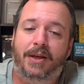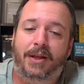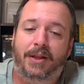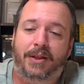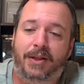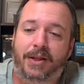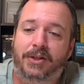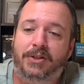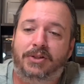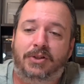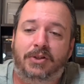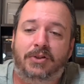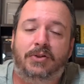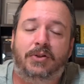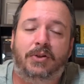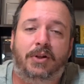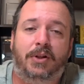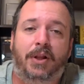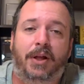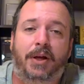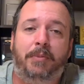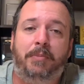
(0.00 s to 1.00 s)
These just
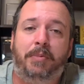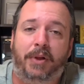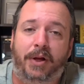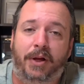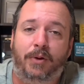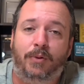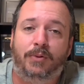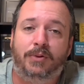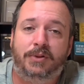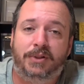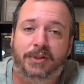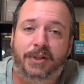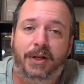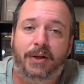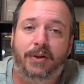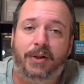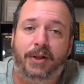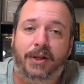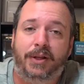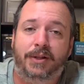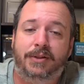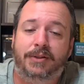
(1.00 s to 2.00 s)
look like plain old
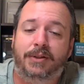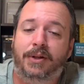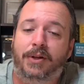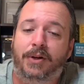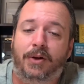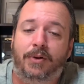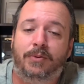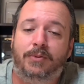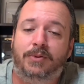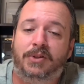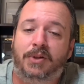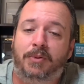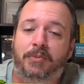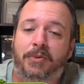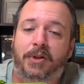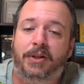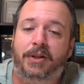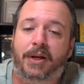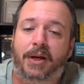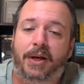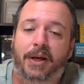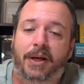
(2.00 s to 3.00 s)
Steelies,
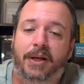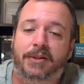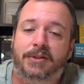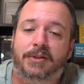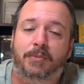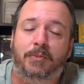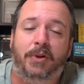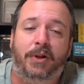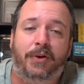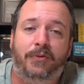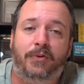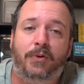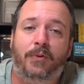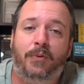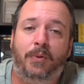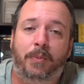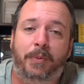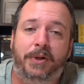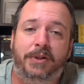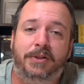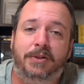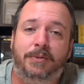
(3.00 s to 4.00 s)
something I had some leftover
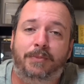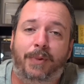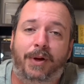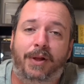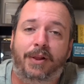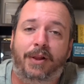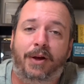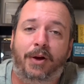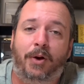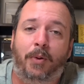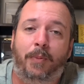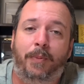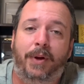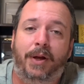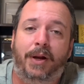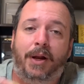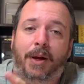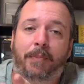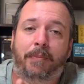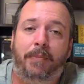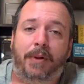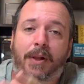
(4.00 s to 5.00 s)
pieces in my Lego bin,
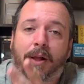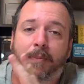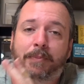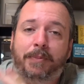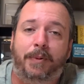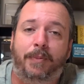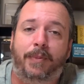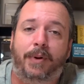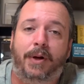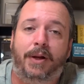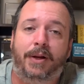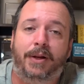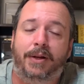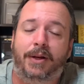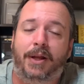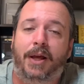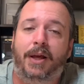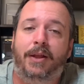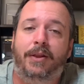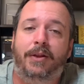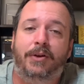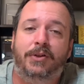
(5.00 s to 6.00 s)
I plopped them on, and
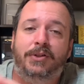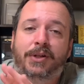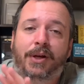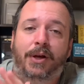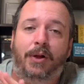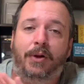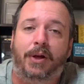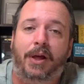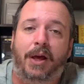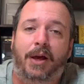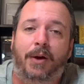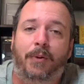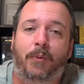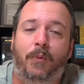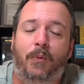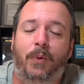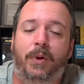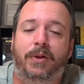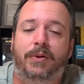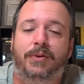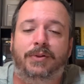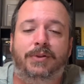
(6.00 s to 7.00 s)
hey, there's Hellcat
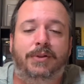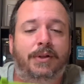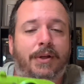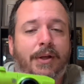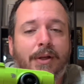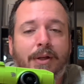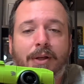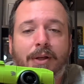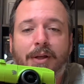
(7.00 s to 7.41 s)
wheels.